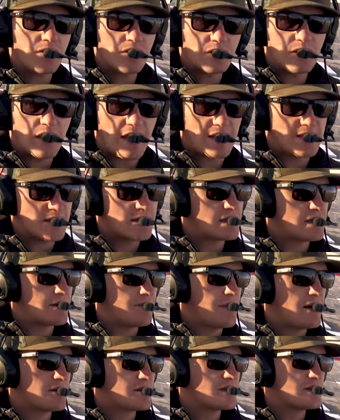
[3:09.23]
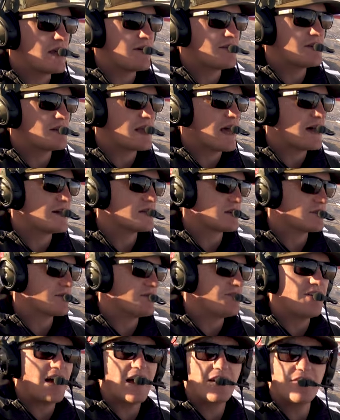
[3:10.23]
Earth says, is at about
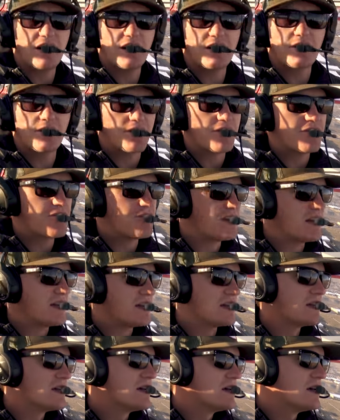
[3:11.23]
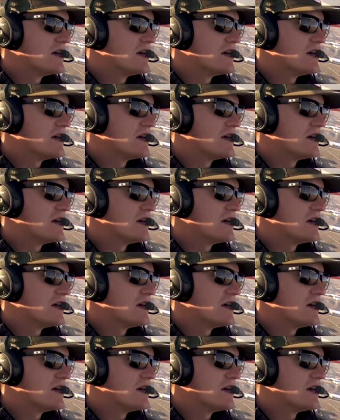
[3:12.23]
7,500 feet.